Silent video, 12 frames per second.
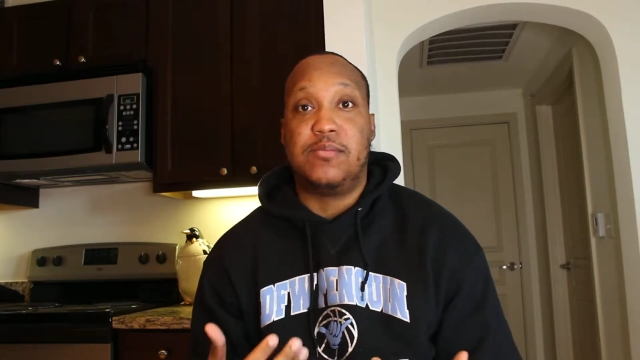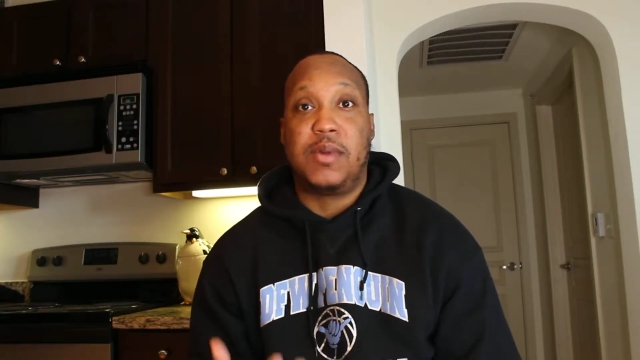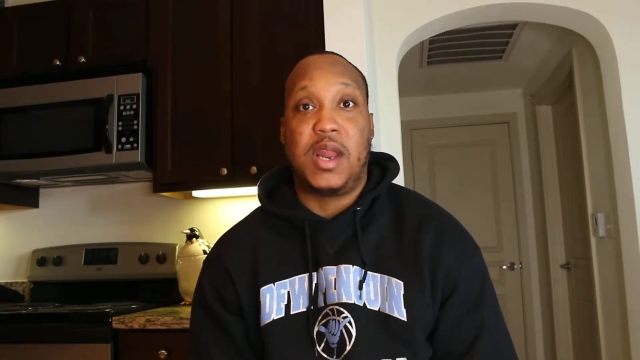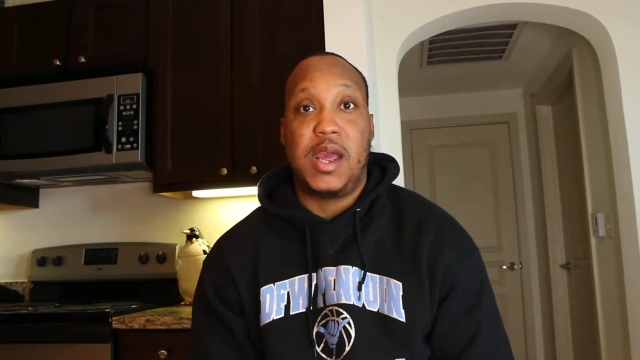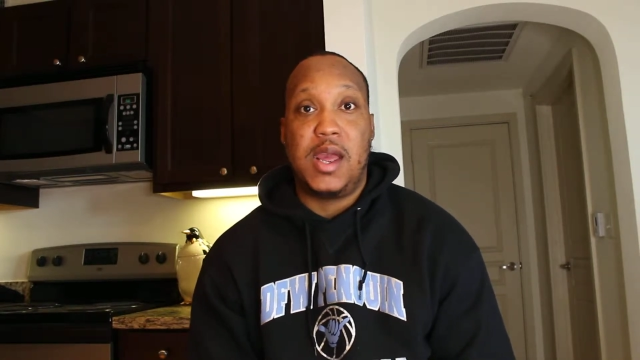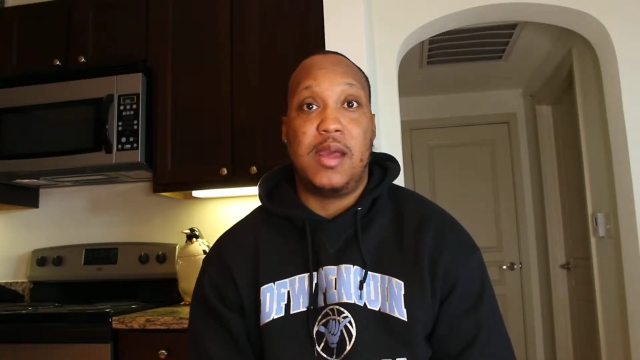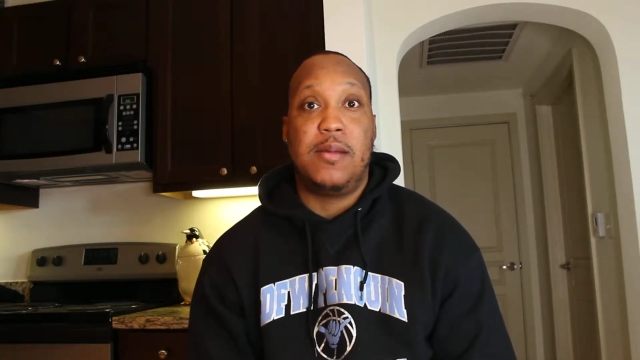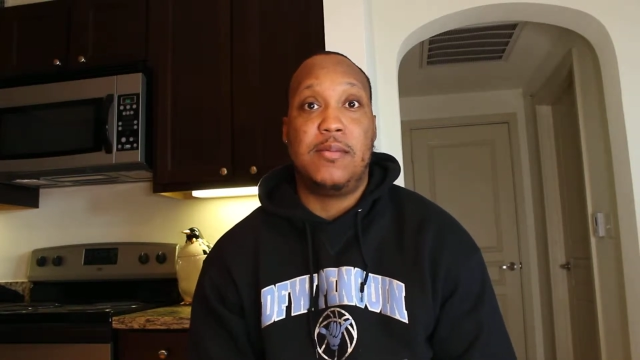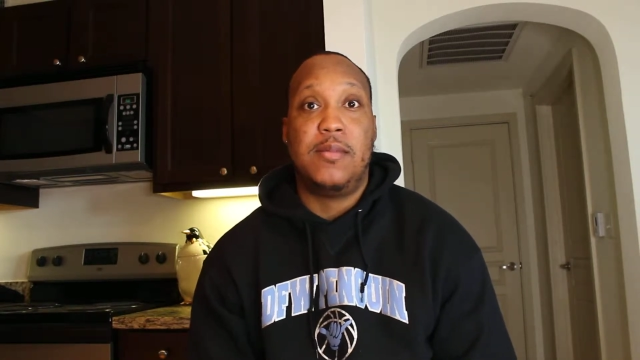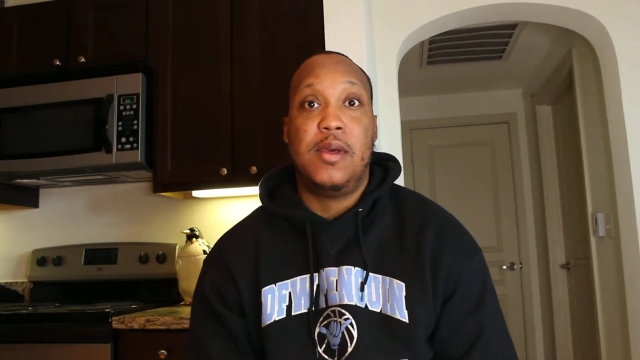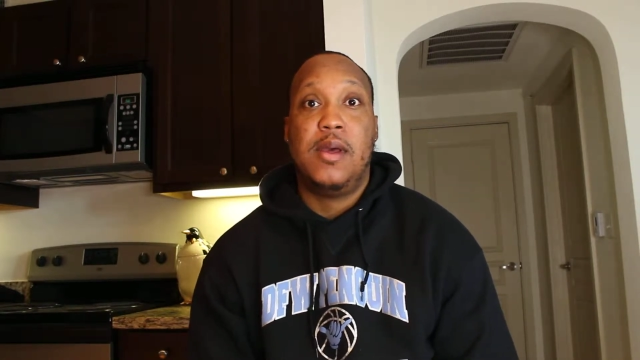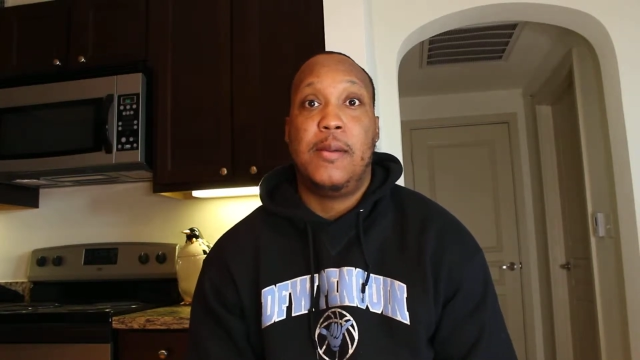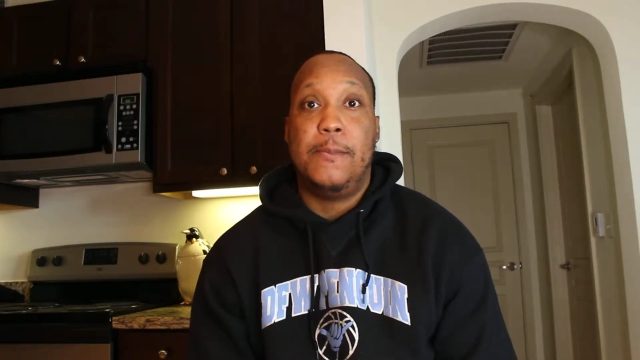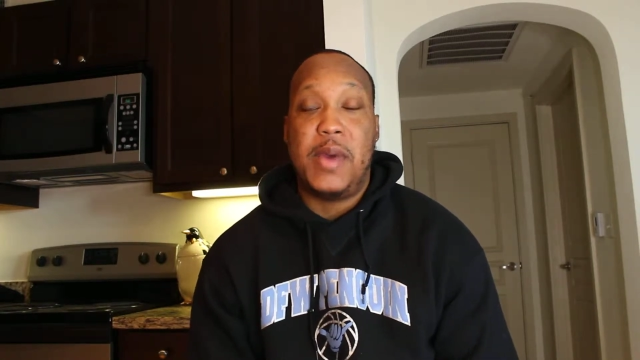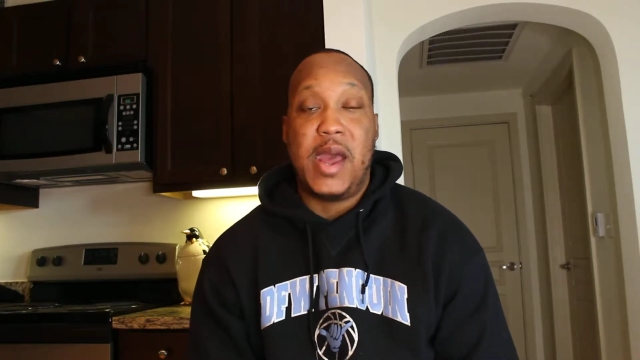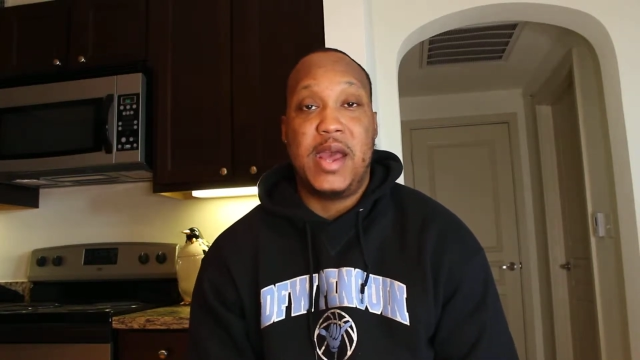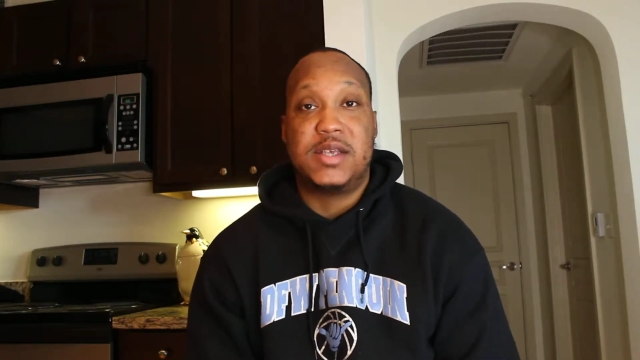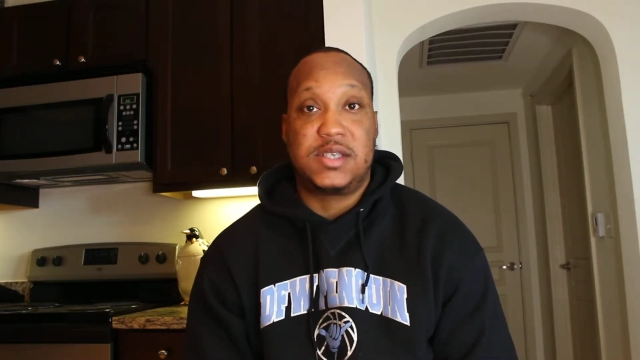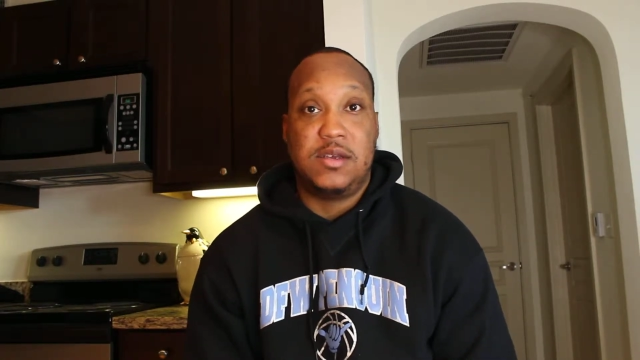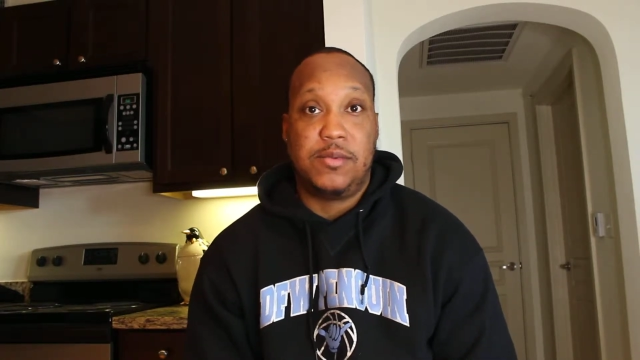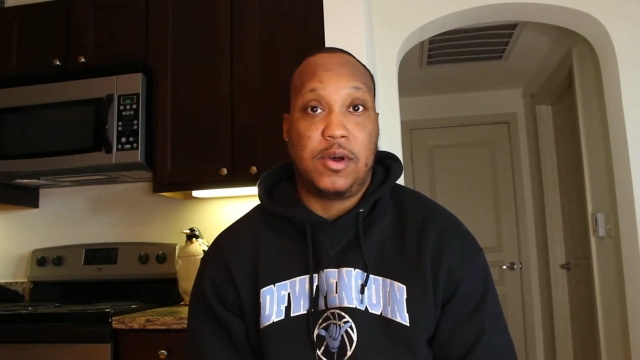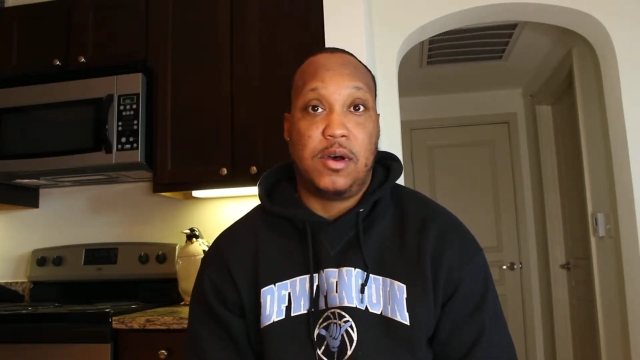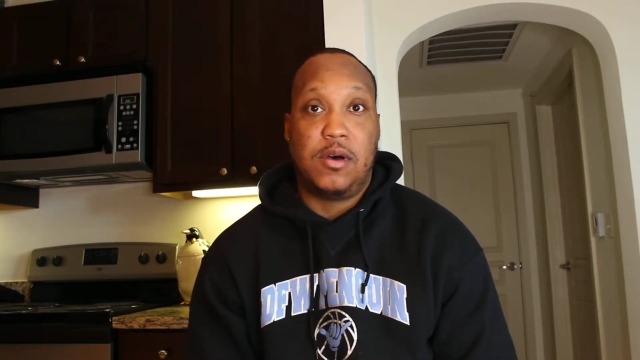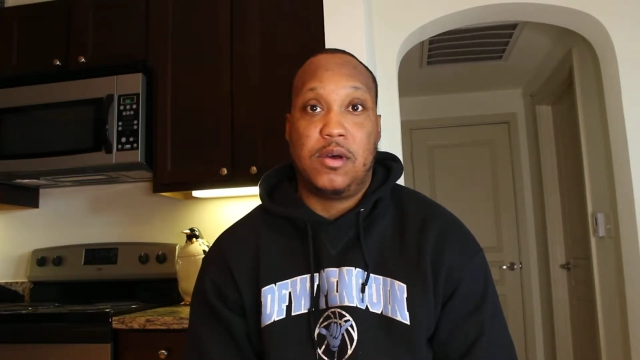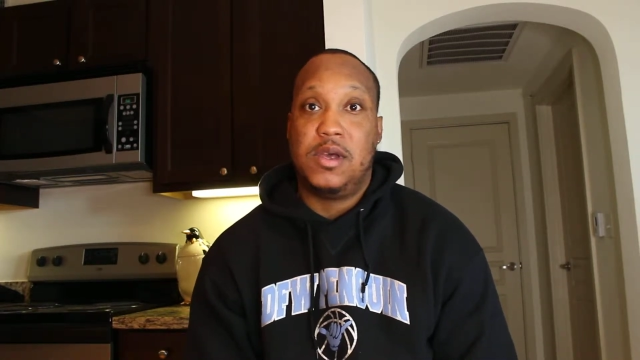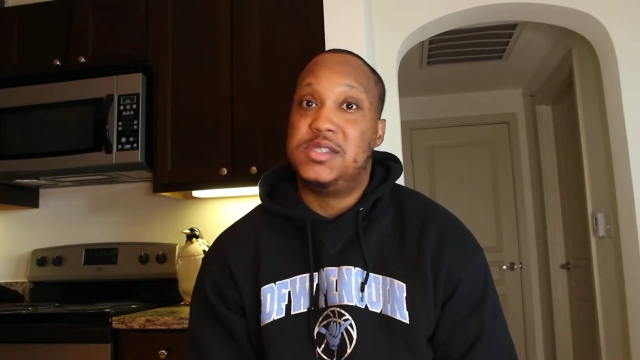playing basketball.